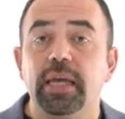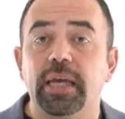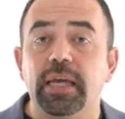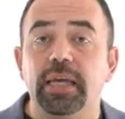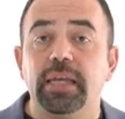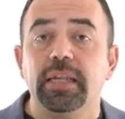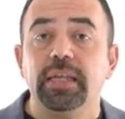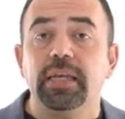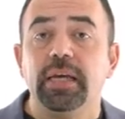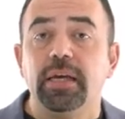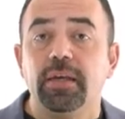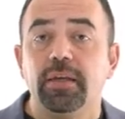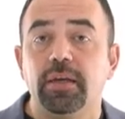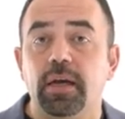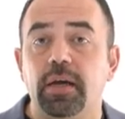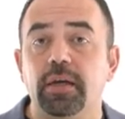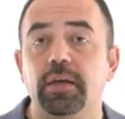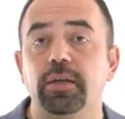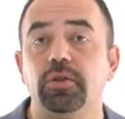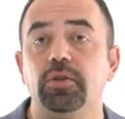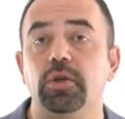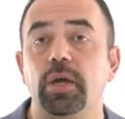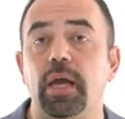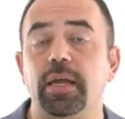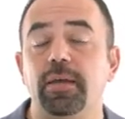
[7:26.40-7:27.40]
in
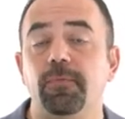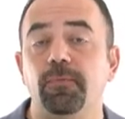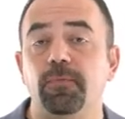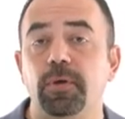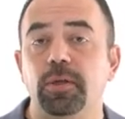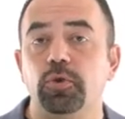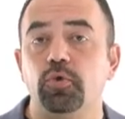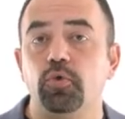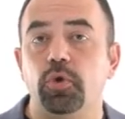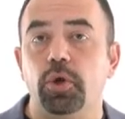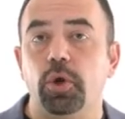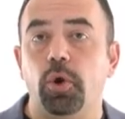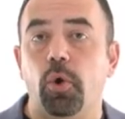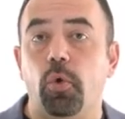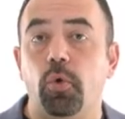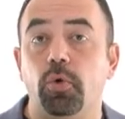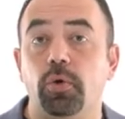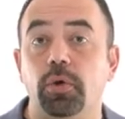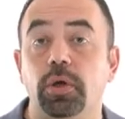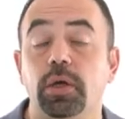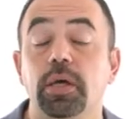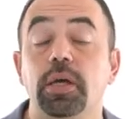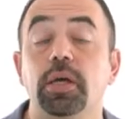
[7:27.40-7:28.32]
the inventory log.